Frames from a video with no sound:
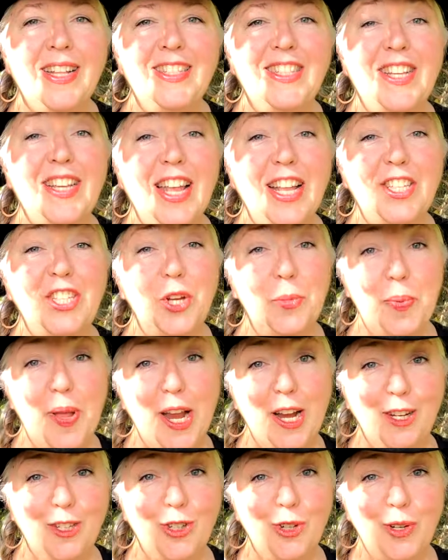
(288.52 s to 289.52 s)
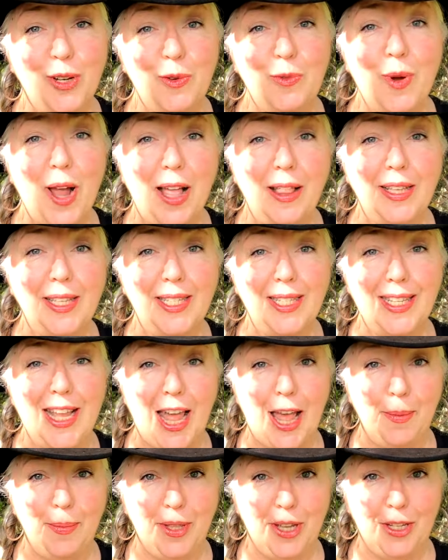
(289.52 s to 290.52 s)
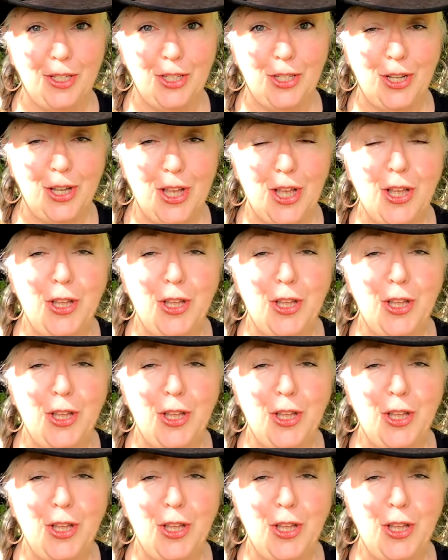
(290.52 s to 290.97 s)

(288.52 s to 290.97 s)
To get your pear tree well established,